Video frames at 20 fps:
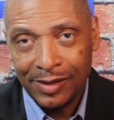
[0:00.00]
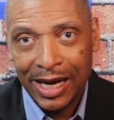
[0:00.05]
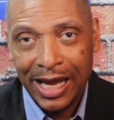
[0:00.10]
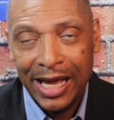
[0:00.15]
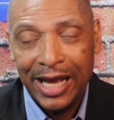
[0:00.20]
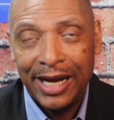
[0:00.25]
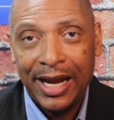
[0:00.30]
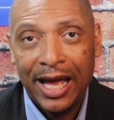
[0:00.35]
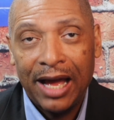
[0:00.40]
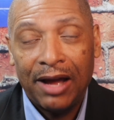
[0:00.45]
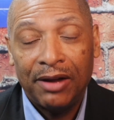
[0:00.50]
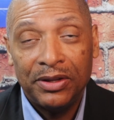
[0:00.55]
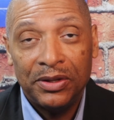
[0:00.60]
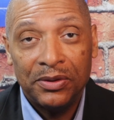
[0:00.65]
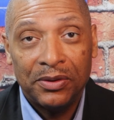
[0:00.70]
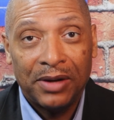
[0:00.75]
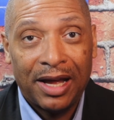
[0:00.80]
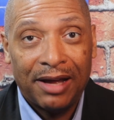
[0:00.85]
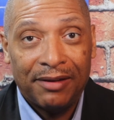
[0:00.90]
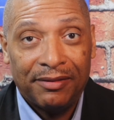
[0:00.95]
And now
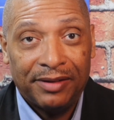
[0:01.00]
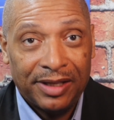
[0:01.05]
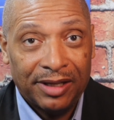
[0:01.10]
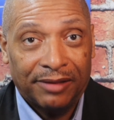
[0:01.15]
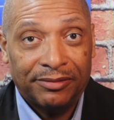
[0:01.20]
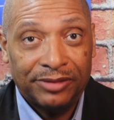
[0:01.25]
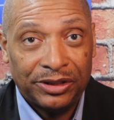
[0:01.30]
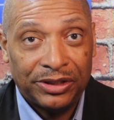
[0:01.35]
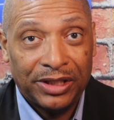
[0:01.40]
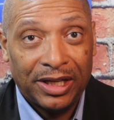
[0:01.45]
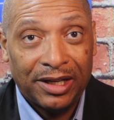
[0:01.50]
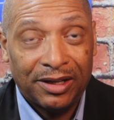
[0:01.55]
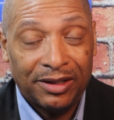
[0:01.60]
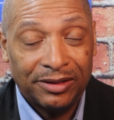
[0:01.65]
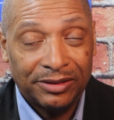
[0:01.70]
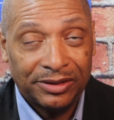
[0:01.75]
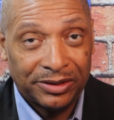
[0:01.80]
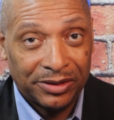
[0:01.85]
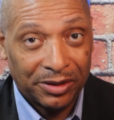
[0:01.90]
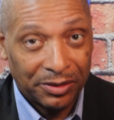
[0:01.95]
you have enough
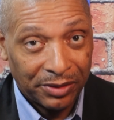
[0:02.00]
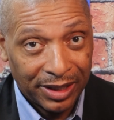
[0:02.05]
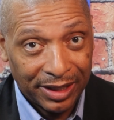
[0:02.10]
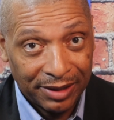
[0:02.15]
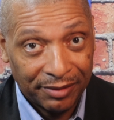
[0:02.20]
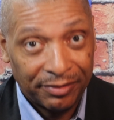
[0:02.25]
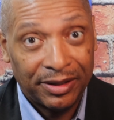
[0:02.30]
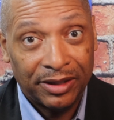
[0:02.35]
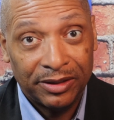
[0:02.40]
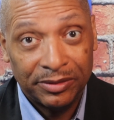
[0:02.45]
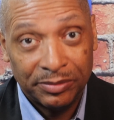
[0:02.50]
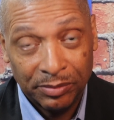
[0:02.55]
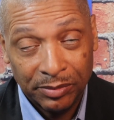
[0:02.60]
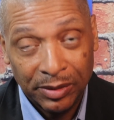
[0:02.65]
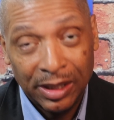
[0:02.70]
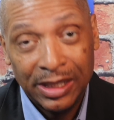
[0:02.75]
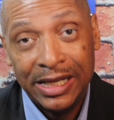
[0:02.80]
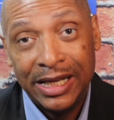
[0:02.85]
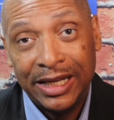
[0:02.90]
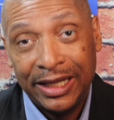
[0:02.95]
shares so that if there's
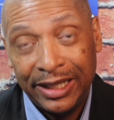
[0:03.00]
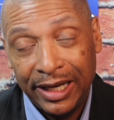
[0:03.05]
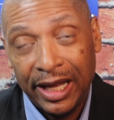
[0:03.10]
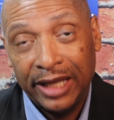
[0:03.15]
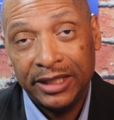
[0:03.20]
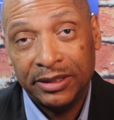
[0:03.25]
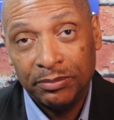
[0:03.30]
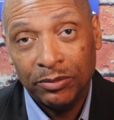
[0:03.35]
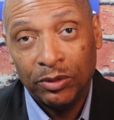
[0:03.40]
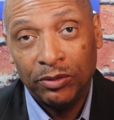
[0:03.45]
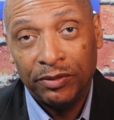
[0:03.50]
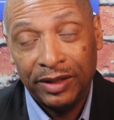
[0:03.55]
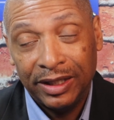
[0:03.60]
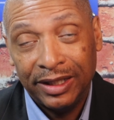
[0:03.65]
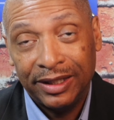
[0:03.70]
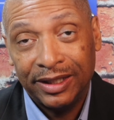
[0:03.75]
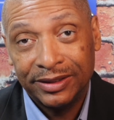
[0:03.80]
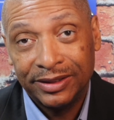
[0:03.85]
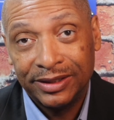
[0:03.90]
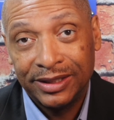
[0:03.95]
nice movement
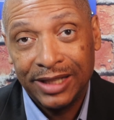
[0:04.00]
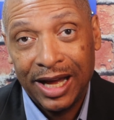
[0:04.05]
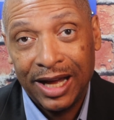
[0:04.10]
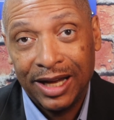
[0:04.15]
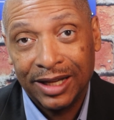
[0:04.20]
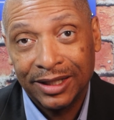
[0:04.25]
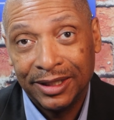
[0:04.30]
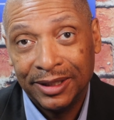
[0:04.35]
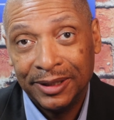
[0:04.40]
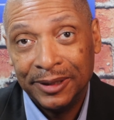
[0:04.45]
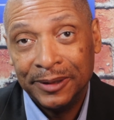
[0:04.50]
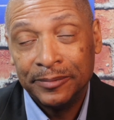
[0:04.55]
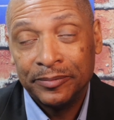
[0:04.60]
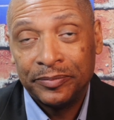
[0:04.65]
in the stock,